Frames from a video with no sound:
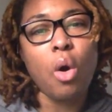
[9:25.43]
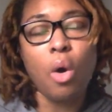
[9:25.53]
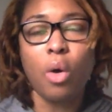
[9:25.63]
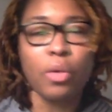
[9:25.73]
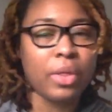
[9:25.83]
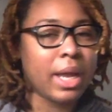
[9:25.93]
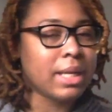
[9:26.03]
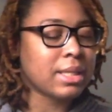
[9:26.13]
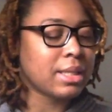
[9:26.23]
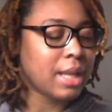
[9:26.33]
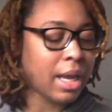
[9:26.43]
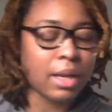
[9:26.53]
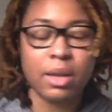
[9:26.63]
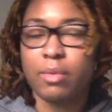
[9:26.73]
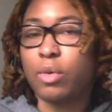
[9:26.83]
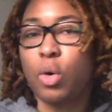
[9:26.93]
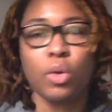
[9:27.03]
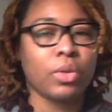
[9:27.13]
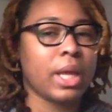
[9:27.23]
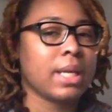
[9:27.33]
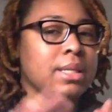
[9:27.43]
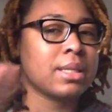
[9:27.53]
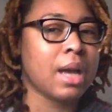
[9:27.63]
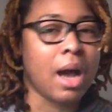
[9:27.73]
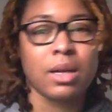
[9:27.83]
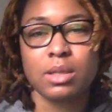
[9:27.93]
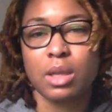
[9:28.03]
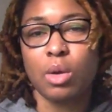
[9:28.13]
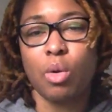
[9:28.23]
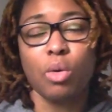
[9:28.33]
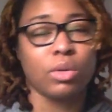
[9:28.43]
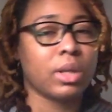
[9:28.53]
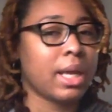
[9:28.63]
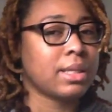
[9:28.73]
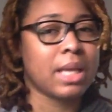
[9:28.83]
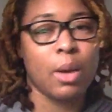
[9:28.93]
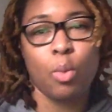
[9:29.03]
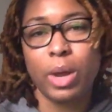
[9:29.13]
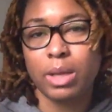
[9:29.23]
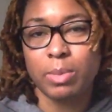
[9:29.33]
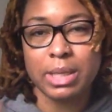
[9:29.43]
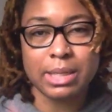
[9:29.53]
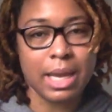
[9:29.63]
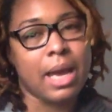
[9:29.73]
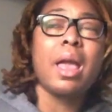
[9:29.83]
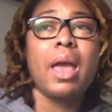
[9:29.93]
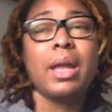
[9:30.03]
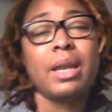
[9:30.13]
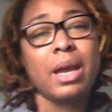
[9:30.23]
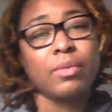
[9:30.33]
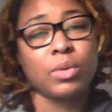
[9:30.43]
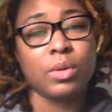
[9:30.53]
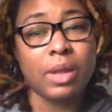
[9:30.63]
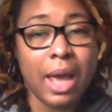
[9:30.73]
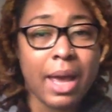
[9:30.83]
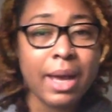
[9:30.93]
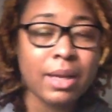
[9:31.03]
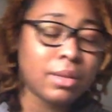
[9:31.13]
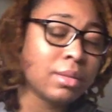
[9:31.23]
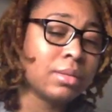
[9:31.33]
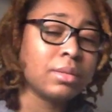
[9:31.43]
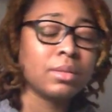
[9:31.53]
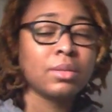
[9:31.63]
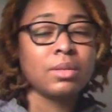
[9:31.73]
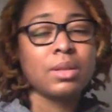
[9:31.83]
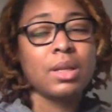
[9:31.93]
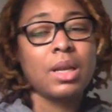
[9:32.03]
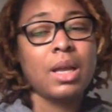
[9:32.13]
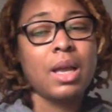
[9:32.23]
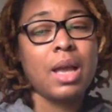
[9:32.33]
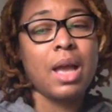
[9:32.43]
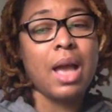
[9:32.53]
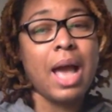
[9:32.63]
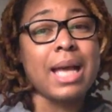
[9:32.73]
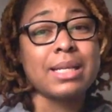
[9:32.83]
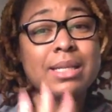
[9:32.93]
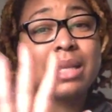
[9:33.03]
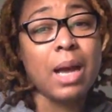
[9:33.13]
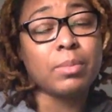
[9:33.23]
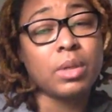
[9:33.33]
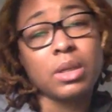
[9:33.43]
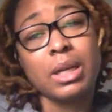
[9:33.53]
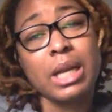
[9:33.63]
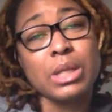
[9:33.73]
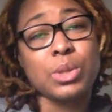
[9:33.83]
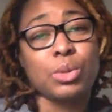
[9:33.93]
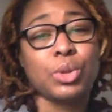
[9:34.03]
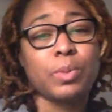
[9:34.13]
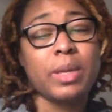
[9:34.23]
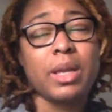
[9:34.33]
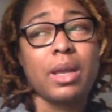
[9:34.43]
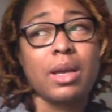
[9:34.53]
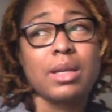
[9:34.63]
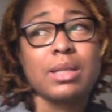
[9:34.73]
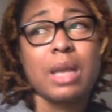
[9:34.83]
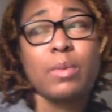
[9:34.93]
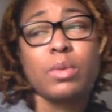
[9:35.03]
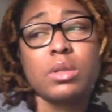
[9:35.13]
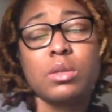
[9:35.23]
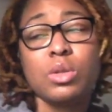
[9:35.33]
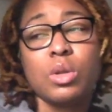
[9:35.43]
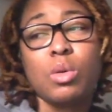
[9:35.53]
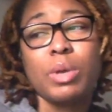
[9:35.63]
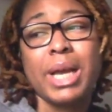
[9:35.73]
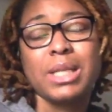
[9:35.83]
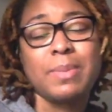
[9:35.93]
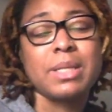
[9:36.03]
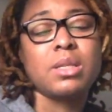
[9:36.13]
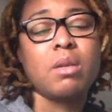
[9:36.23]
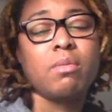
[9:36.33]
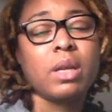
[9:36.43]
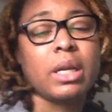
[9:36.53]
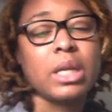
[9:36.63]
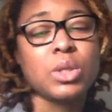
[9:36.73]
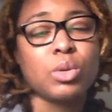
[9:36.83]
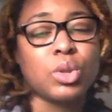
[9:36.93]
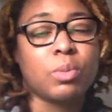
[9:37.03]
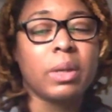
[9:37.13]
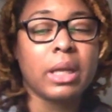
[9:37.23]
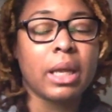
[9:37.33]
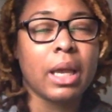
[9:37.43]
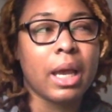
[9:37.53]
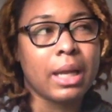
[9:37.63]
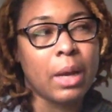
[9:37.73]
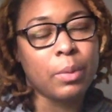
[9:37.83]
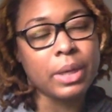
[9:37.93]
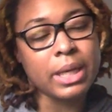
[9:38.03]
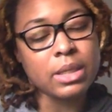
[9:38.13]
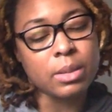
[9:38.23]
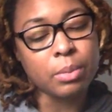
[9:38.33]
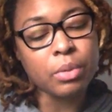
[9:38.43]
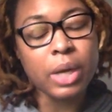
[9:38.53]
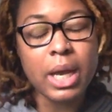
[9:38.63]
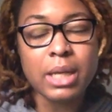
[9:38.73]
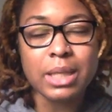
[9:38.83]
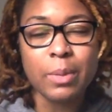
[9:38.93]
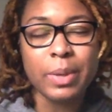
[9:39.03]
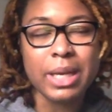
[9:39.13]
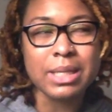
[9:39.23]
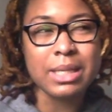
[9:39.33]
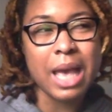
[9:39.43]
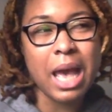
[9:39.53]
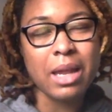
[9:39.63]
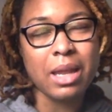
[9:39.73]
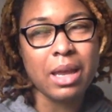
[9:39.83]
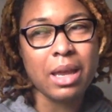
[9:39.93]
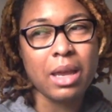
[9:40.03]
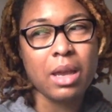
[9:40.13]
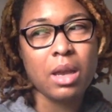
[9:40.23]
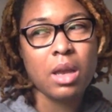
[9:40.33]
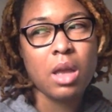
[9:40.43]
all things negative, all things toxic, all things that weighed me down. And after that, I stopped looking at social media because I would, you know, catch myself looking at social media and I would get depressed. I would get sad. Like,